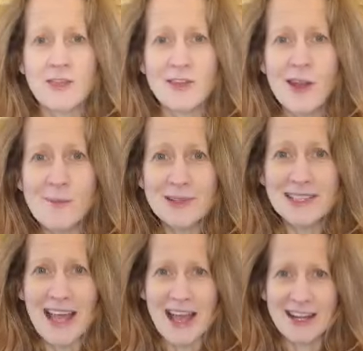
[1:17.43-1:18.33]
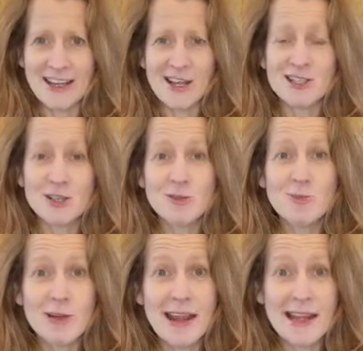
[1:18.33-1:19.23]
The number 10, children
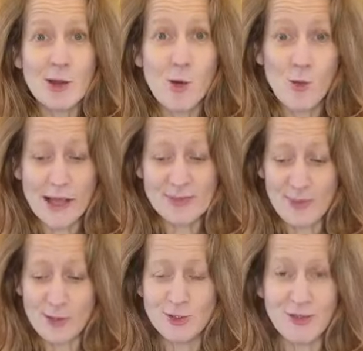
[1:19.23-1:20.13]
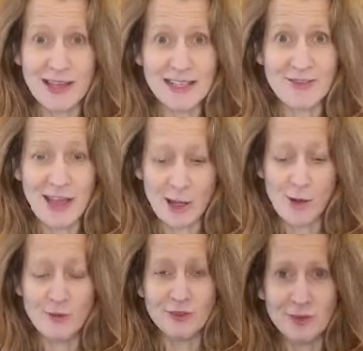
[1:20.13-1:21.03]
will nearly always build you this if they're
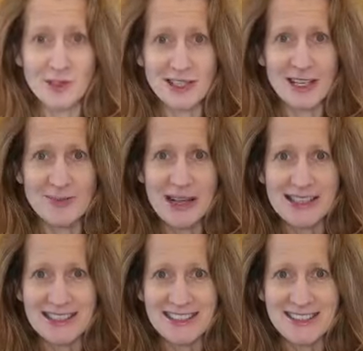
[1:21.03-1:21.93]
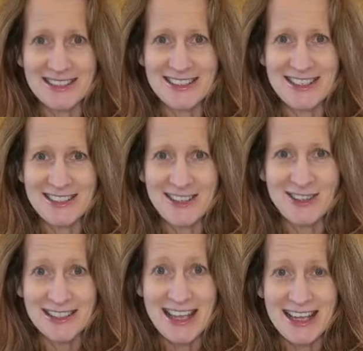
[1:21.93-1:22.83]
confident with dice patterns to
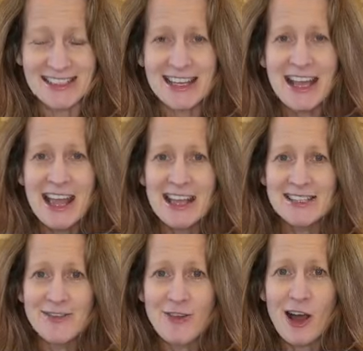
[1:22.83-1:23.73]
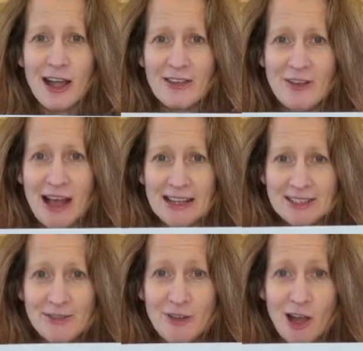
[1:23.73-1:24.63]
6, is a 5 and
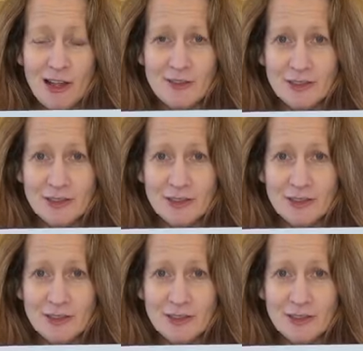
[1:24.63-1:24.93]
a 5.